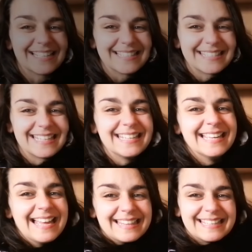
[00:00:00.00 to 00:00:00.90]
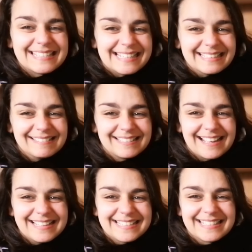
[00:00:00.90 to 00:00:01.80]
can see, this little
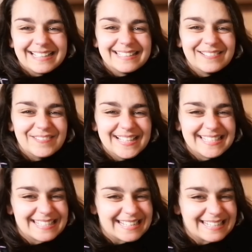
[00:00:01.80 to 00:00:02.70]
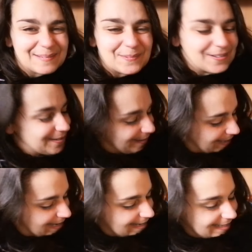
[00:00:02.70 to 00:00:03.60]
girl is not in a onesie anymore.
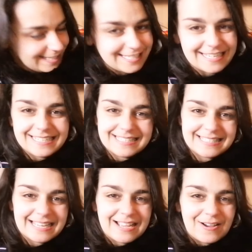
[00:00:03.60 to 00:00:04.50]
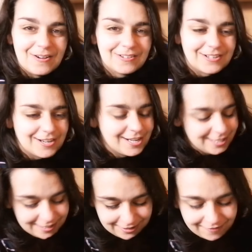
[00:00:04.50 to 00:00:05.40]
She's all good.
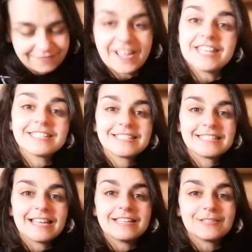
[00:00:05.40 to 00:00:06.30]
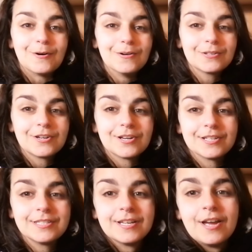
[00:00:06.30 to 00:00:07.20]
The vet said all
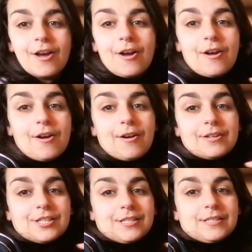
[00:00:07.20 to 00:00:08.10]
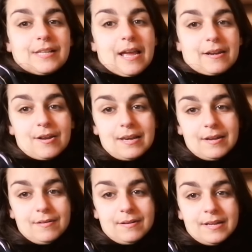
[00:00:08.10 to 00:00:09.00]
good. Her, she's like her
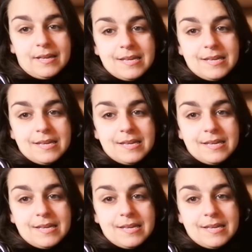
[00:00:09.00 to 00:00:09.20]
little